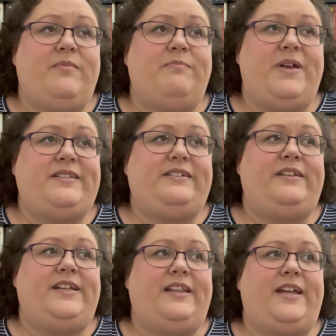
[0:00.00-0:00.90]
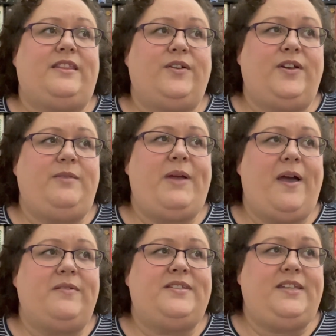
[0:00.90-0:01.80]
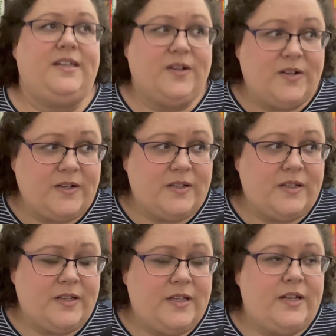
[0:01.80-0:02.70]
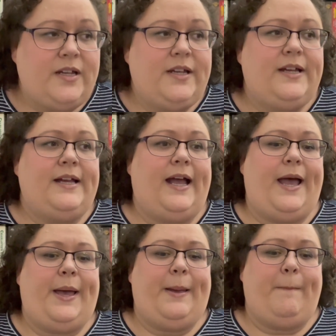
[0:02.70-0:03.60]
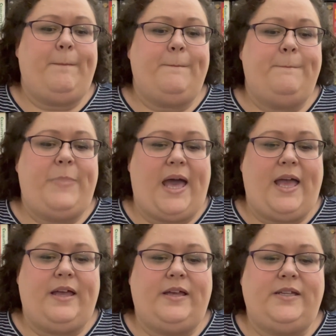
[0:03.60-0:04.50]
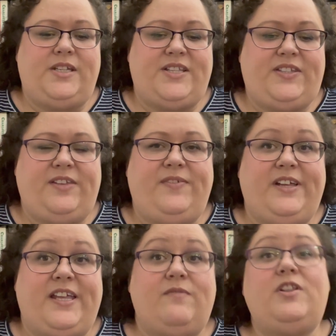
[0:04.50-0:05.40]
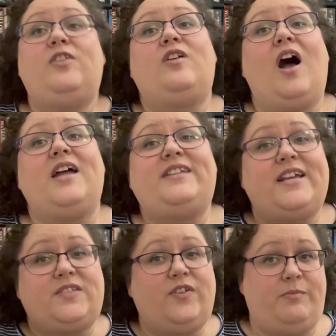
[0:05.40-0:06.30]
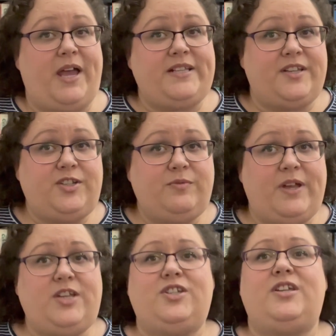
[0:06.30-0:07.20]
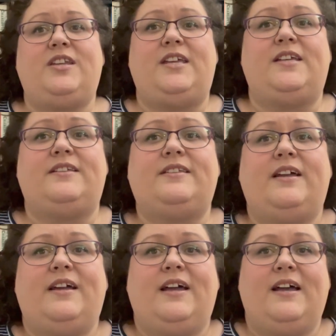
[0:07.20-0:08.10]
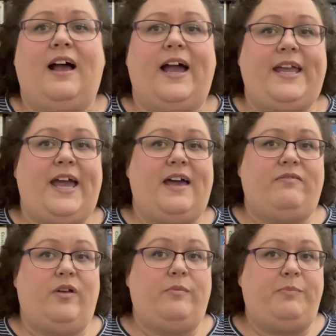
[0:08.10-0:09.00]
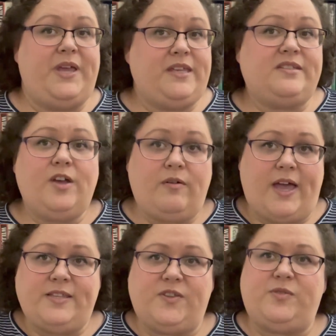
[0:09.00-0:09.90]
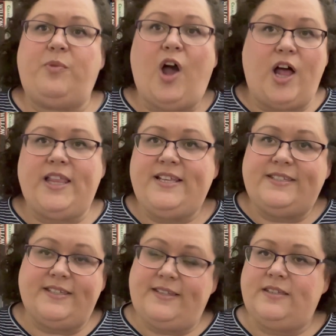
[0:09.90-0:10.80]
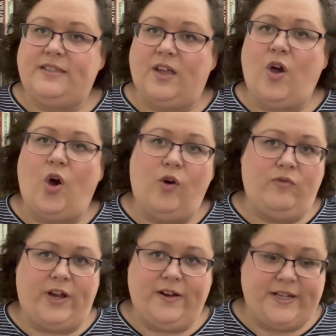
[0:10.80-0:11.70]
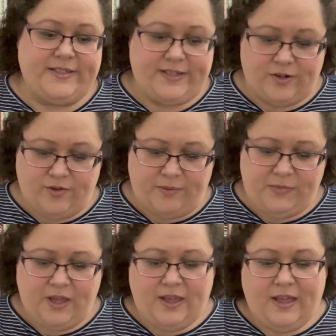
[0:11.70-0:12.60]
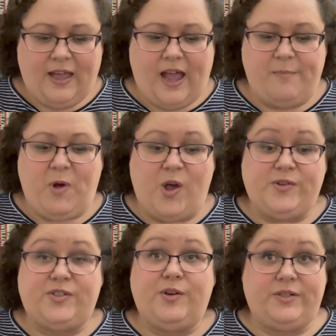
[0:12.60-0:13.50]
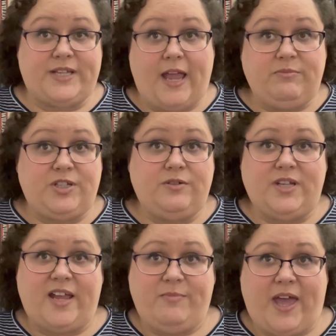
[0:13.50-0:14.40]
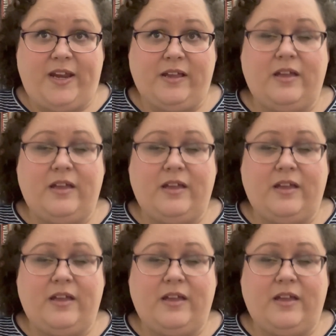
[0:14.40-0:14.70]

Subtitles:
basically at like 30 pounds a year. But just to give a little context for my situation is I have PCOS, is polycystic ovarian syndrome. I'm also type 2 diabetic,